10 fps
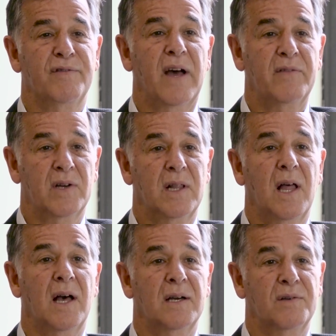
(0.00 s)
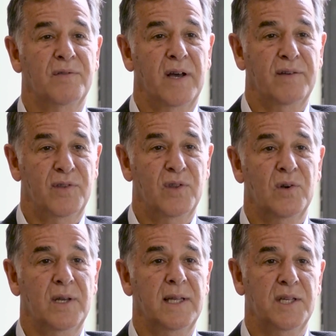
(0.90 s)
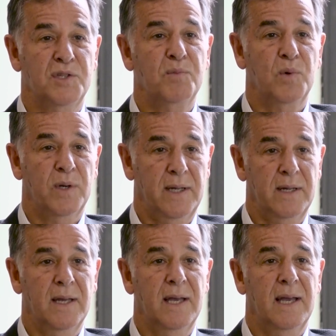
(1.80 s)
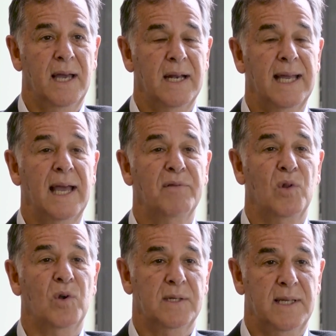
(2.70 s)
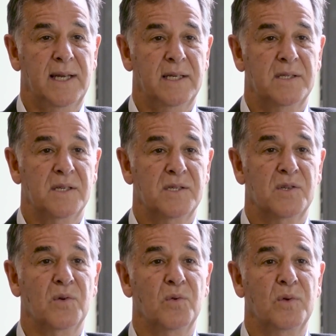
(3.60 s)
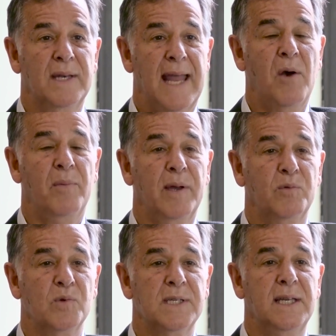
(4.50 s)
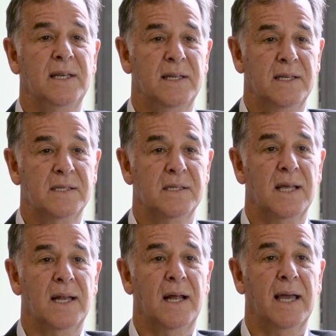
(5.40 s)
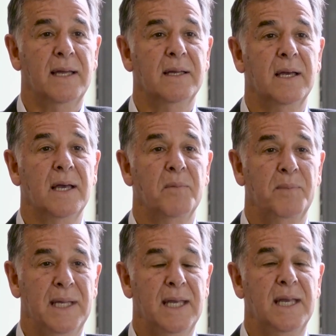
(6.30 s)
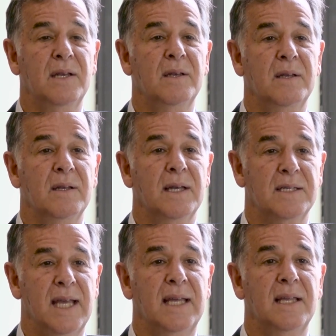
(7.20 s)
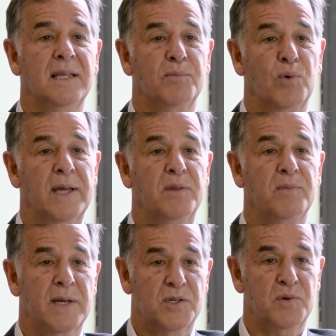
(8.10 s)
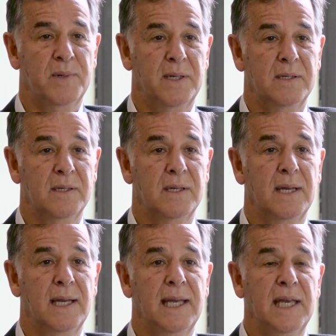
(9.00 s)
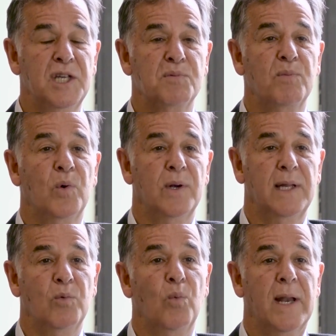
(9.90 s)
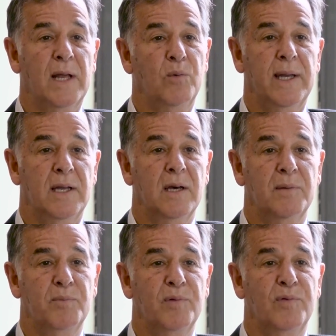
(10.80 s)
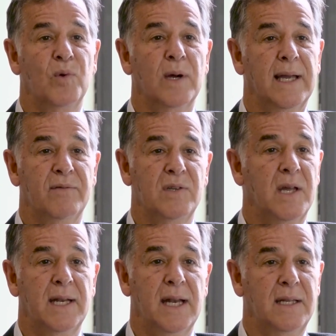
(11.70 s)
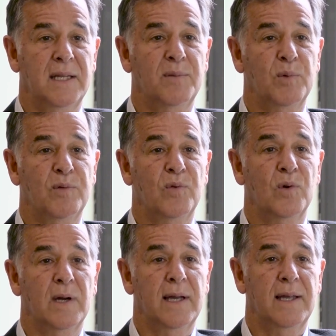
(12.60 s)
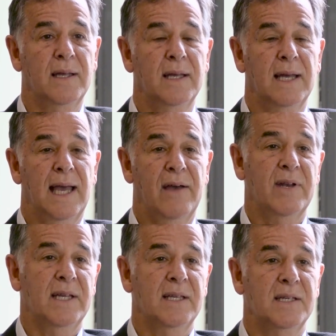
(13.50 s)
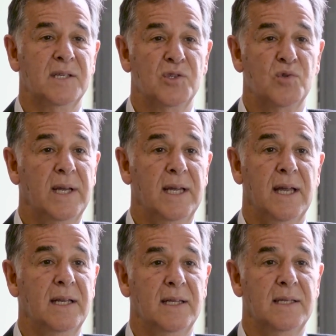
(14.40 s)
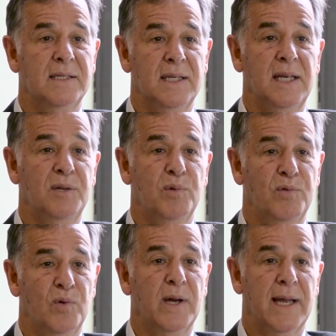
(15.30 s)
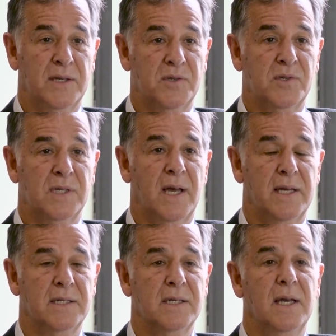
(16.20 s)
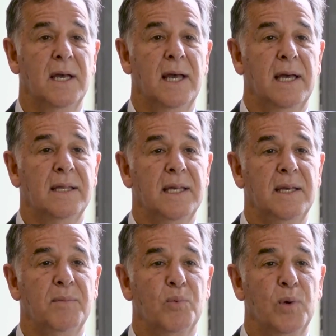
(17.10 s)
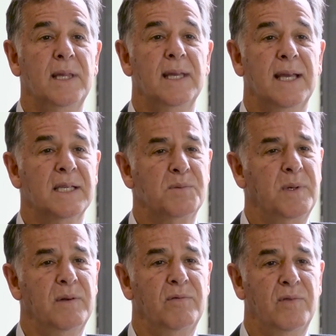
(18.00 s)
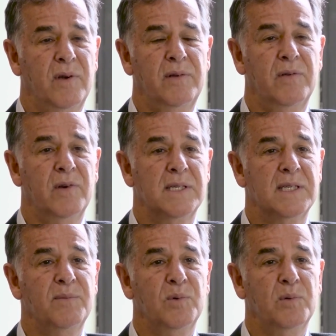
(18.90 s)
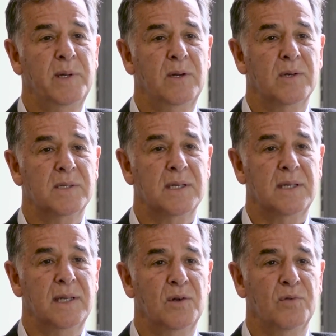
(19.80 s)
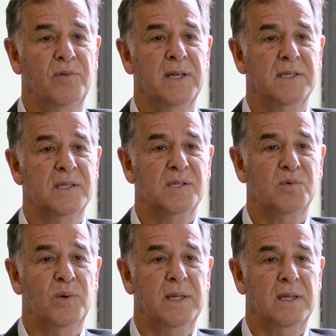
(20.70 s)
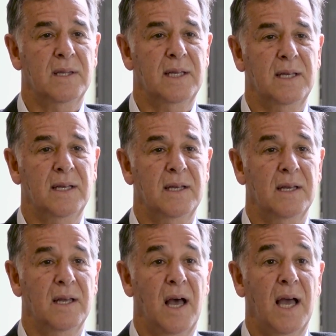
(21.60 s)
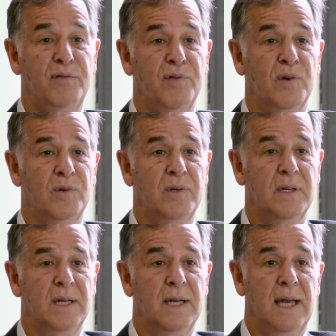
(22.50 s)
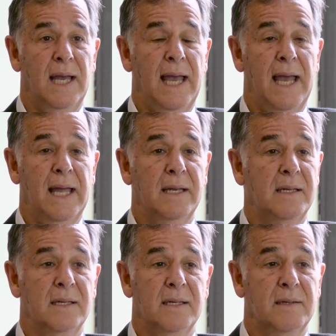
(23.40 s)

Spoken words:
5 o'clock, 5:30 each morning, and I have long days. So now my routine is that I begin taking the breath measurement each morning when I wake up, before I have done anything, before I have anything to drink, anything to eat, before I exercise. The breathing has been very, very simple because it interfaces with the iPhone, and